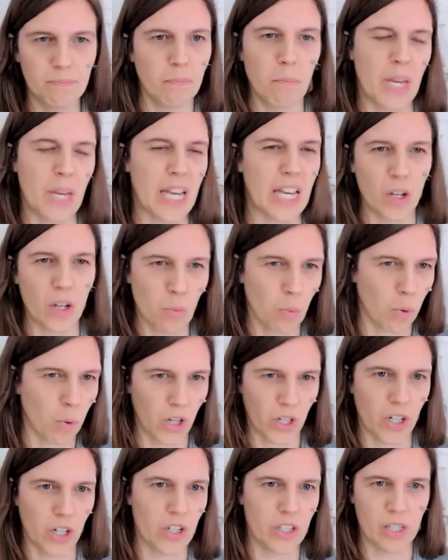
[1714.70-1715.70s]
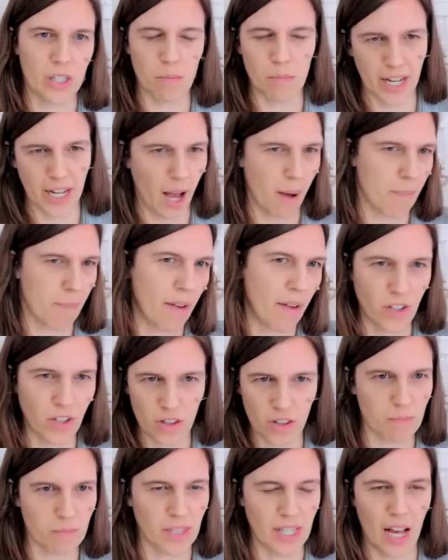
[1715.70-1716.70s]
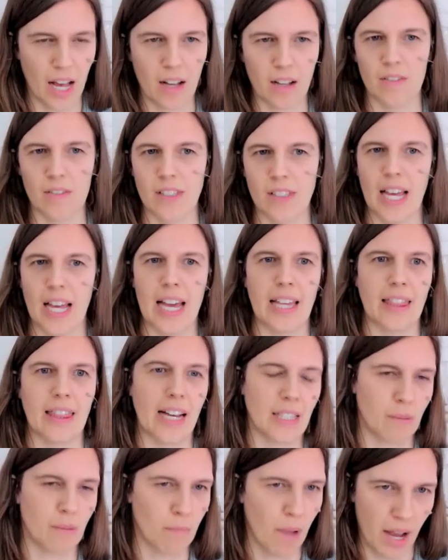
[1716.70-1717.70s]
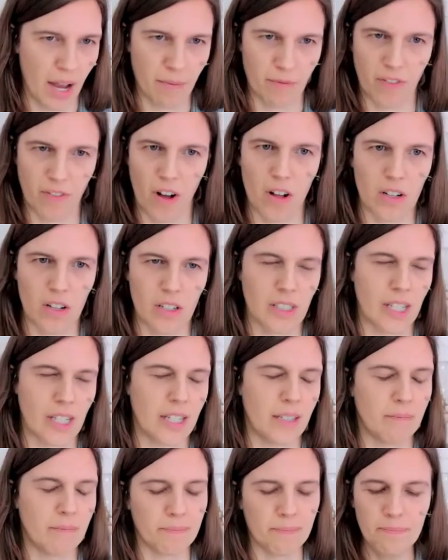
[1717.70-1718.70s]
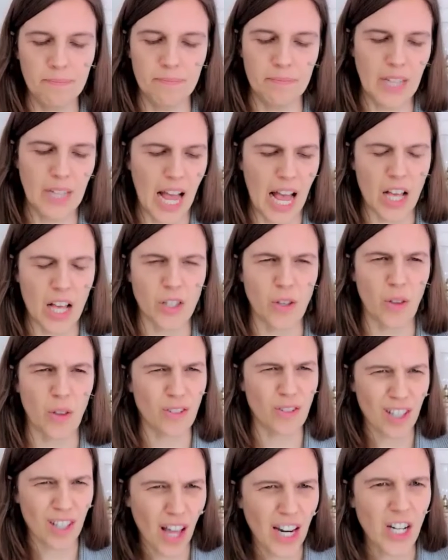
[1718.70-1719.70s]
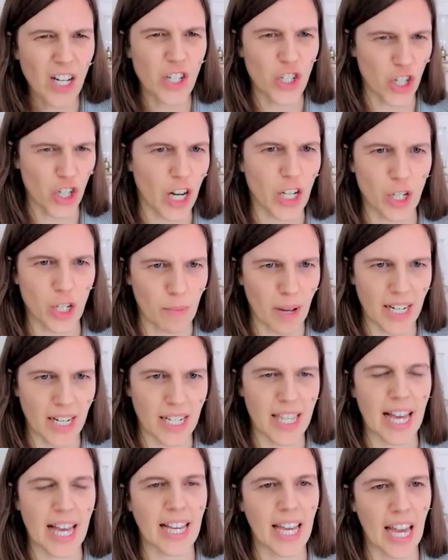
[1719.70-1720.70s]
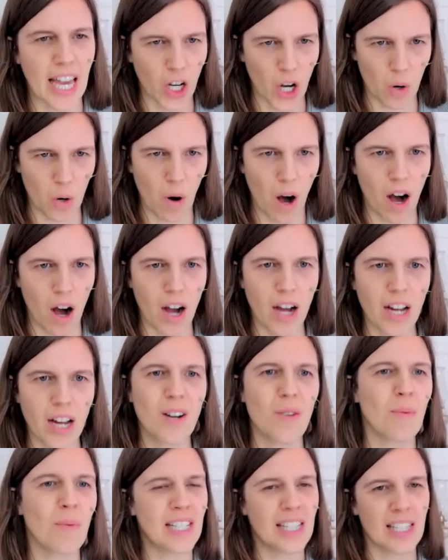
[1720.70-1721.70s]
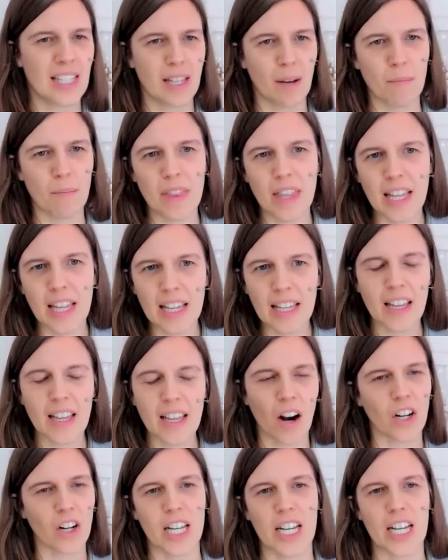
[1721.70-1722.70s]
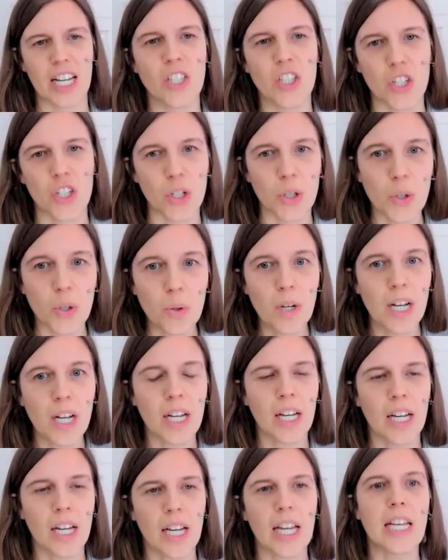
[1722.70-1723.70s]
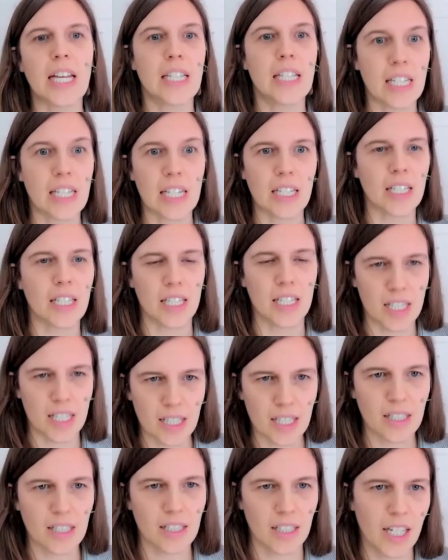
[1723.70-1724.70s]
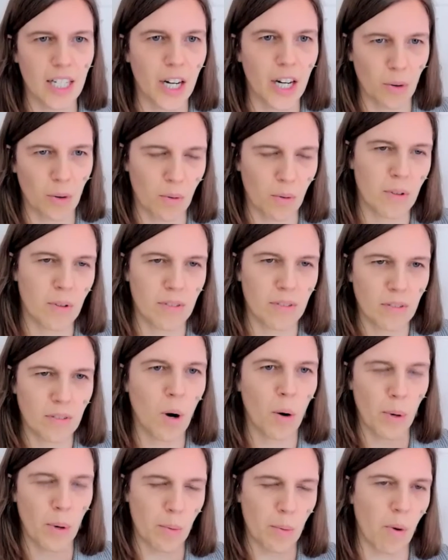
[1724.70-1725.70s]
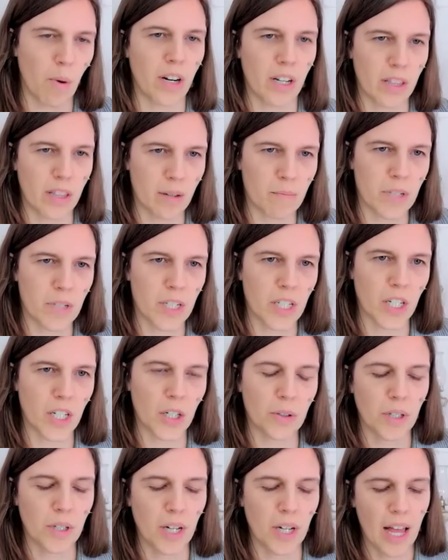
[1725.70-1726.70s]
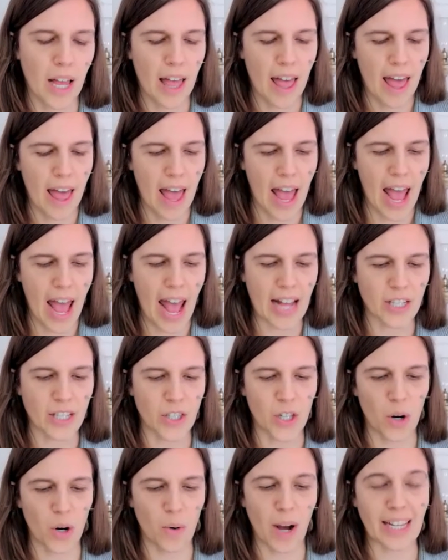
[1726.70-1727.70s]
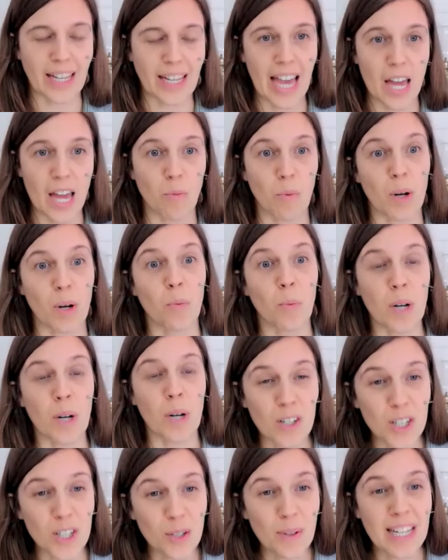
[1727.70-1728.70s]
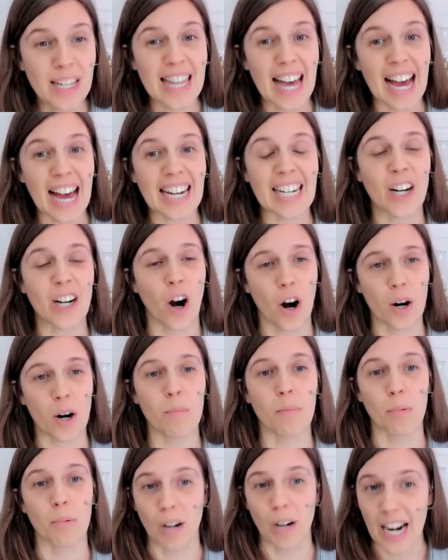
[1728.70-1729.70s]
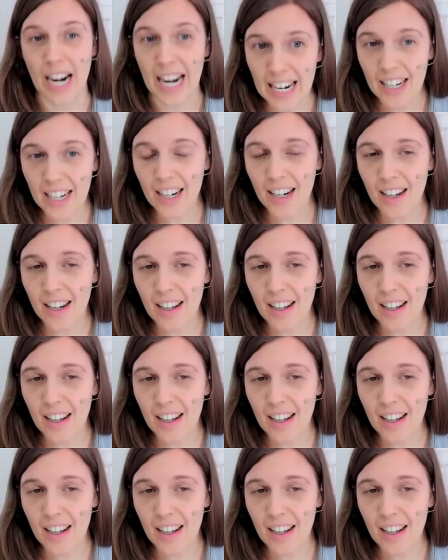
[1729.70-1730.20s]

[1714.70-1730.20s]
be good workers and pick up after themselves. Like that's my fault. And so there's a lot of judgment that can go on when something our kids do isn't, you know, what we wanted them to do. And so, again, when we're doing that in our brain,